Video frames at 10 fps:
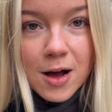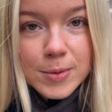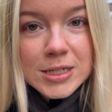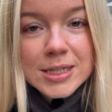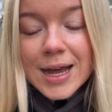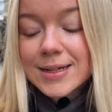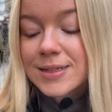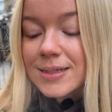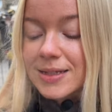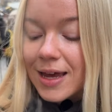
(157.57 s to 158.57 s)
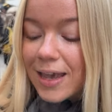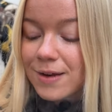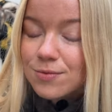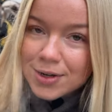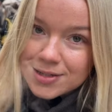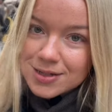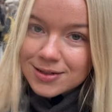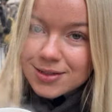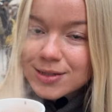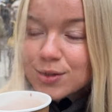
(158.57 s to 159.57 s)
almond slices and
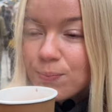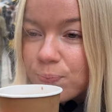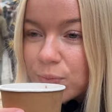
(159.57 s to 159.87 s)
raisins.